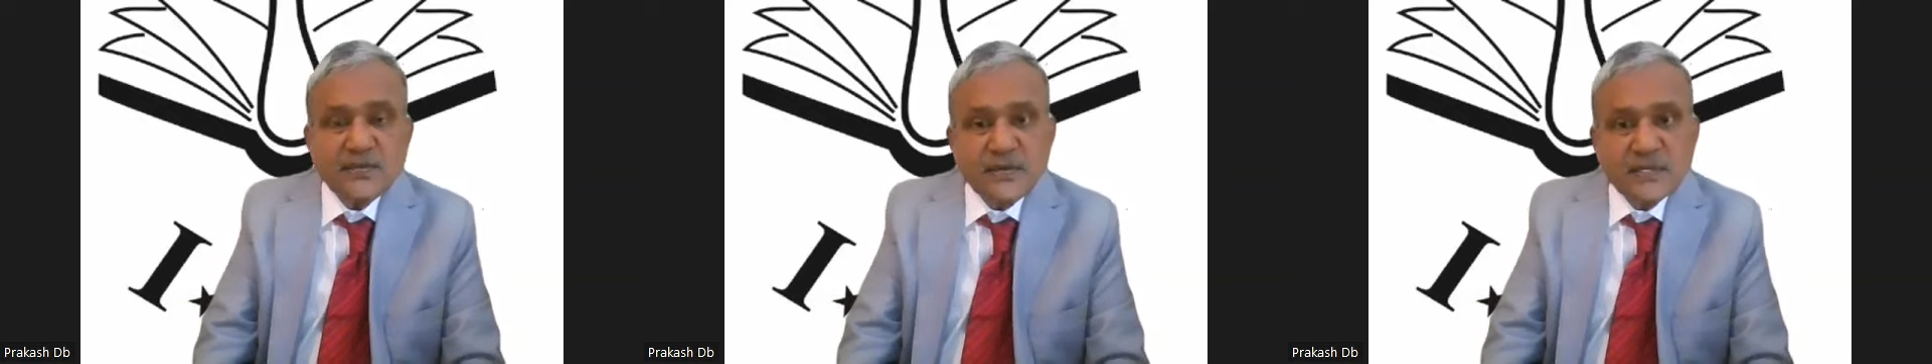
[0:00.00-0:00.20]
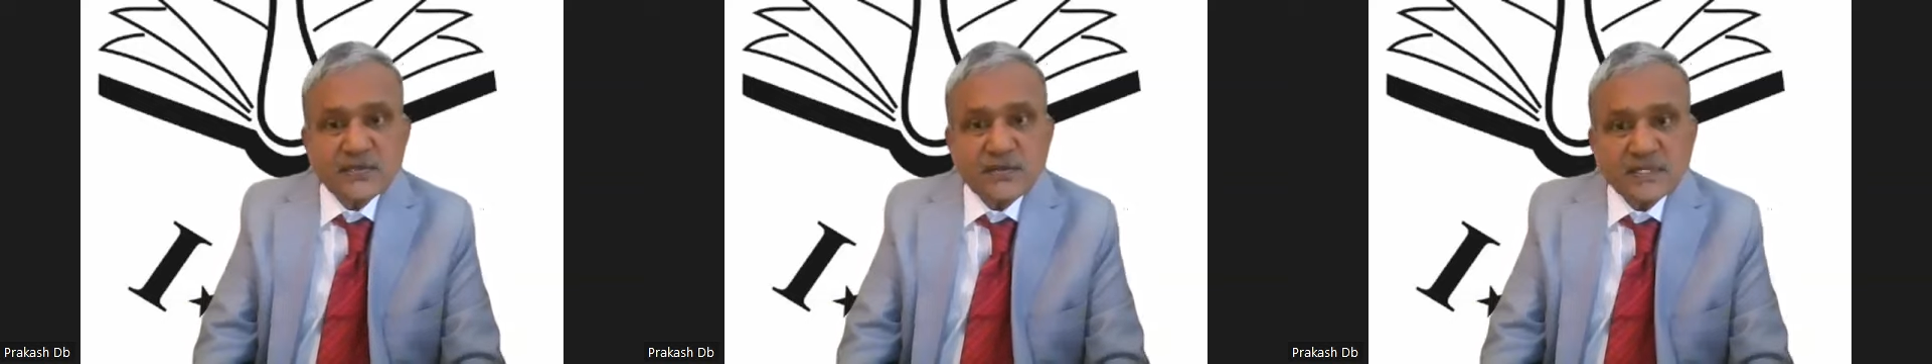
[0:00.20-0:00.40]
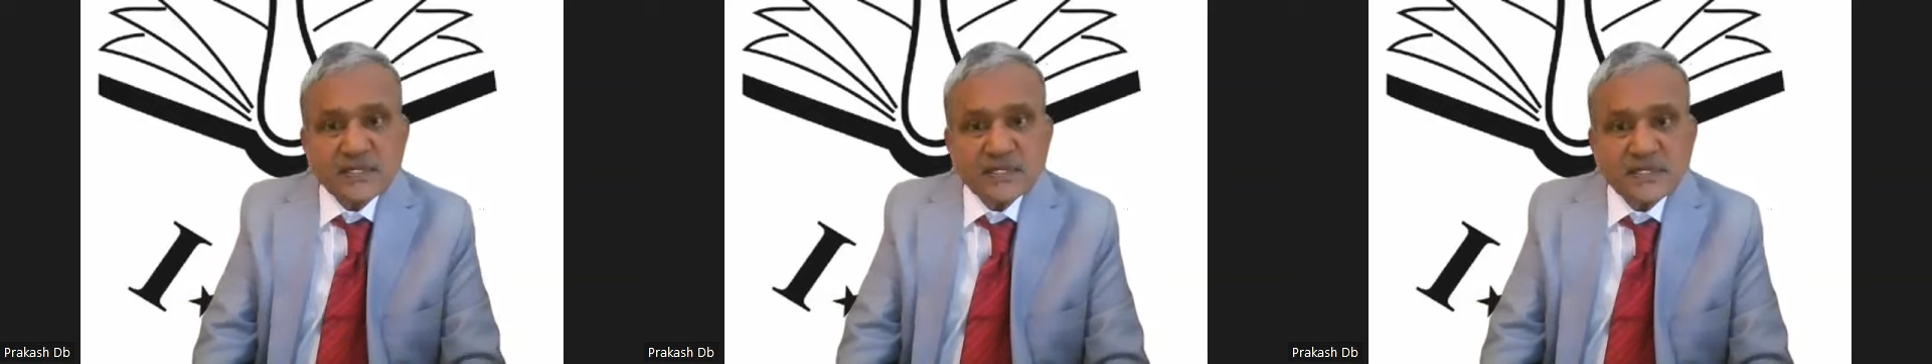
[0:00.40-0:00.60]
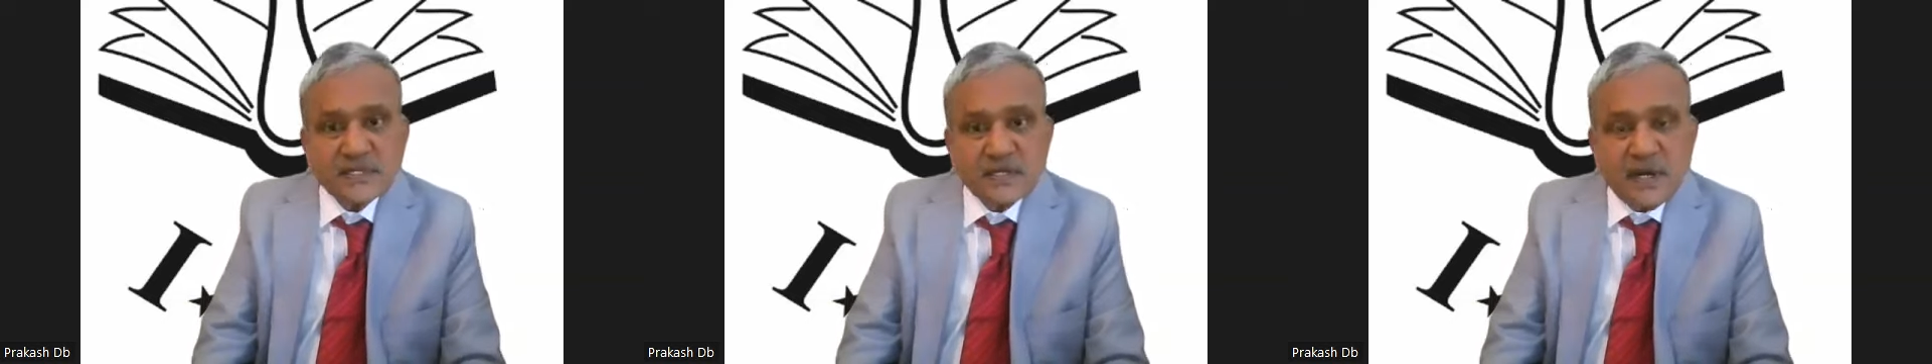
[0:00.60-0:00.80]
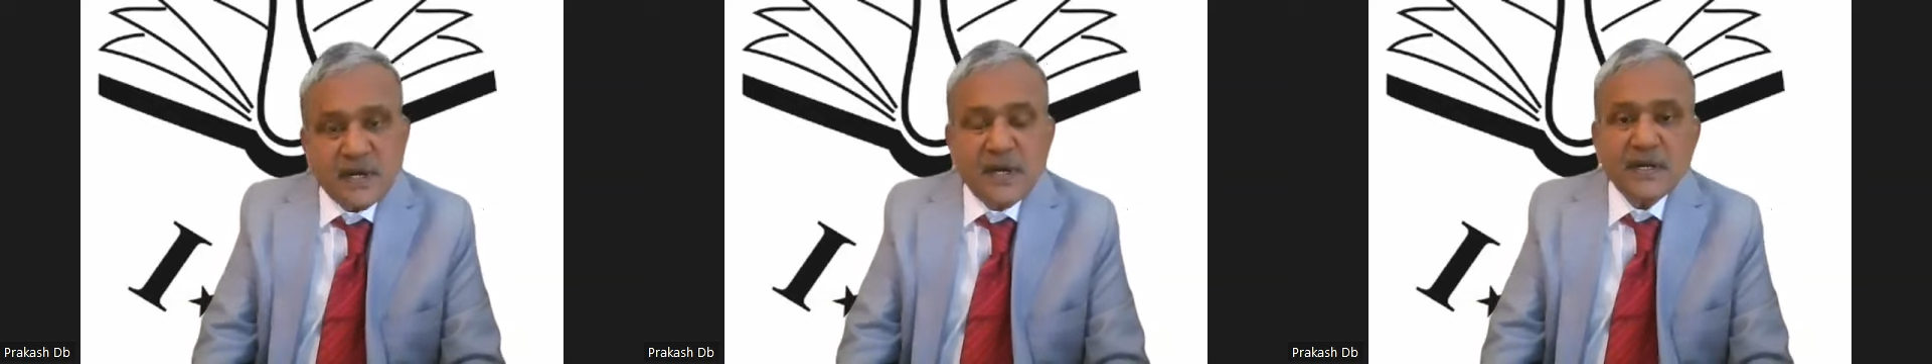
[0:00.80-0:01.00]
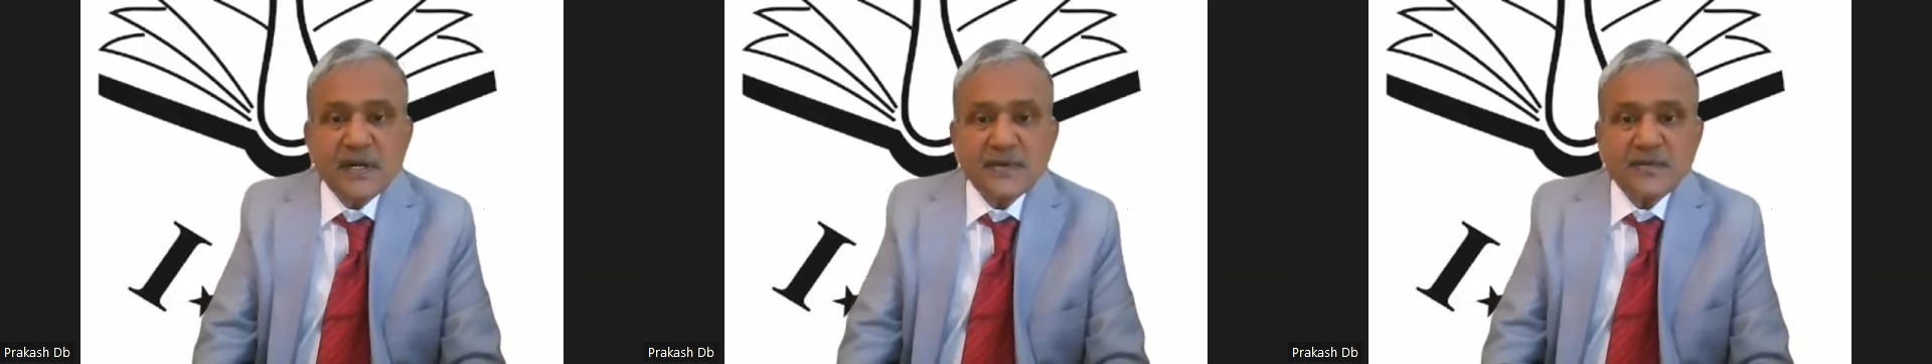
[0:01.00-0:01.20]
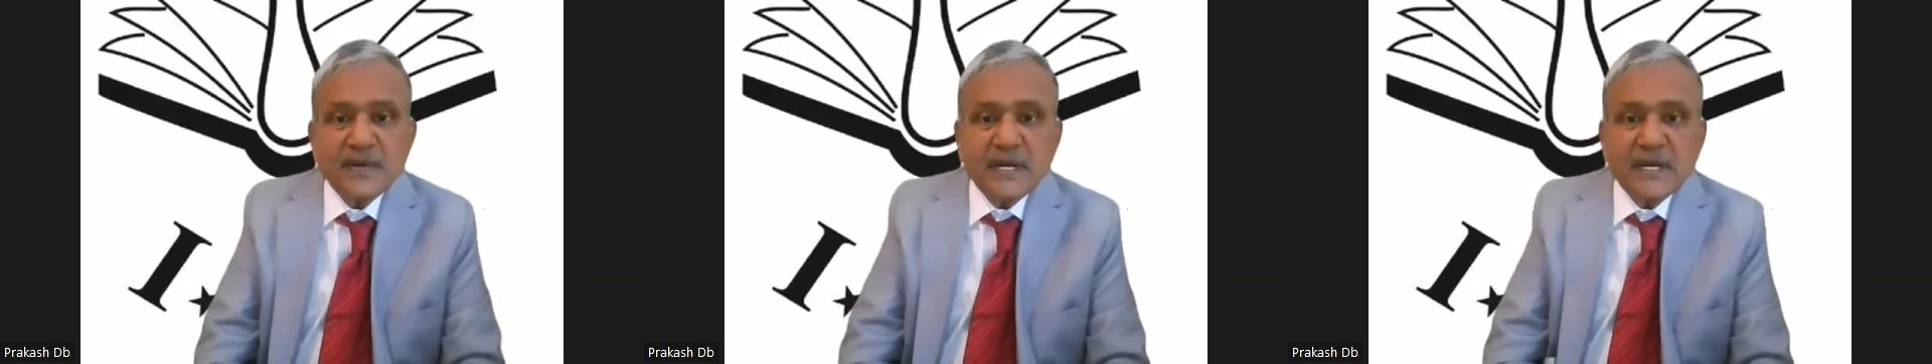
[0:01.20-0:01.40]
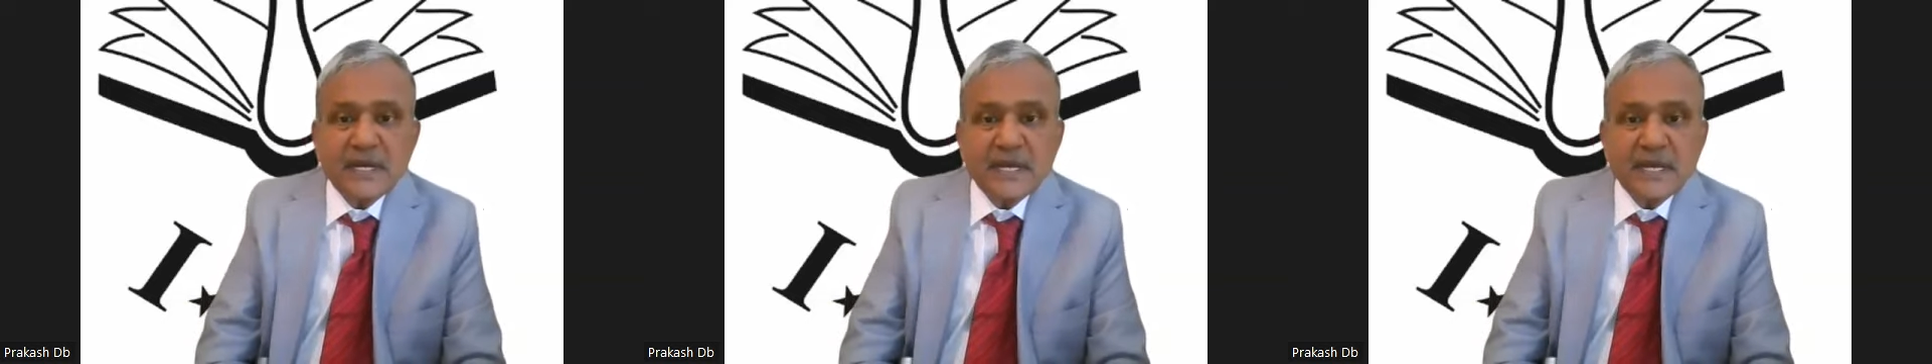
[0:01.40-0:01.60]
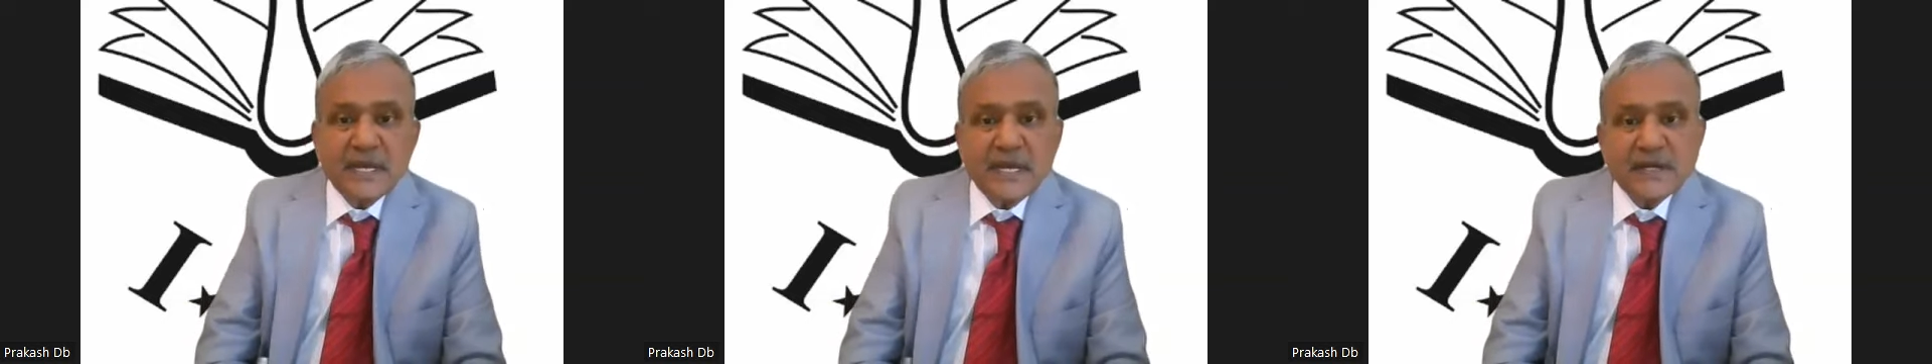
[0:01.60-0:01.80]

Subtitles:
which was not very.